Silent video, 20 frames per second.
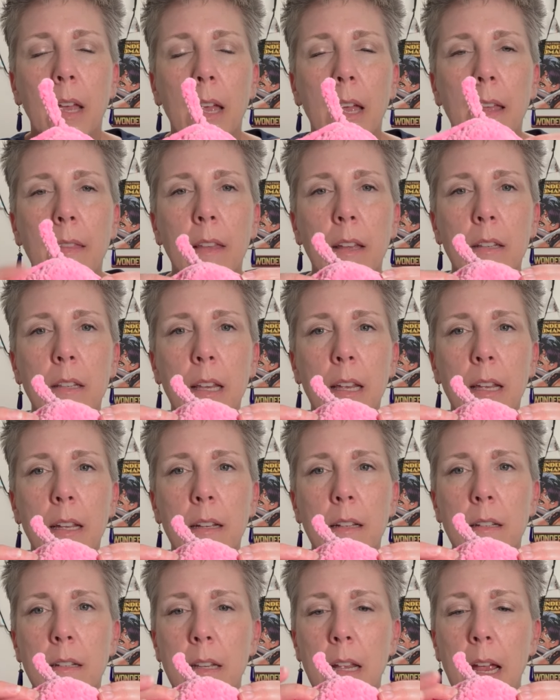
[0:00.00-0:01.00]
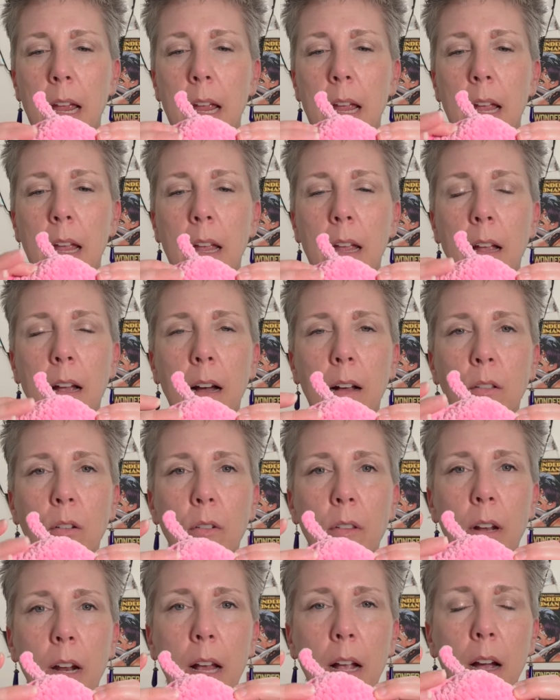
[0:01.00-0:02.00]
And this is a color
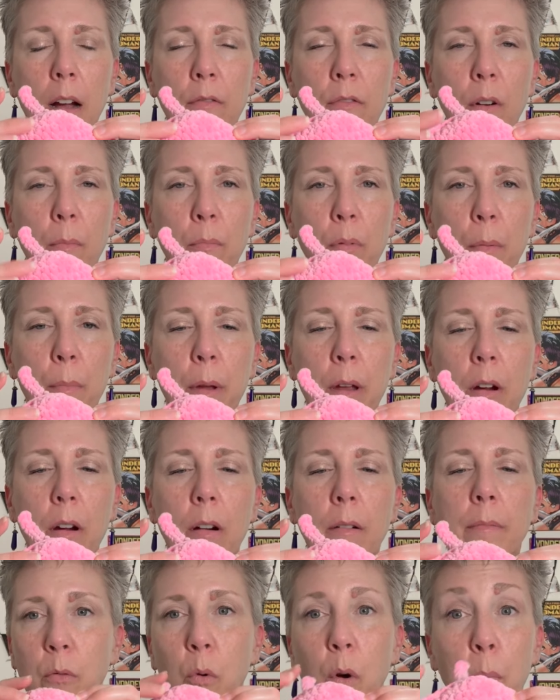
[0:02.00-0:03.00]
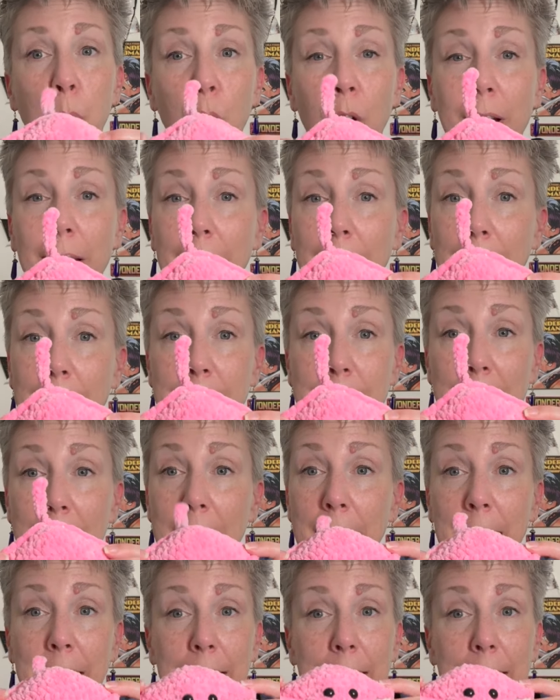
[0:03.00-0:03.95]
that I got from Premier. What more can I say?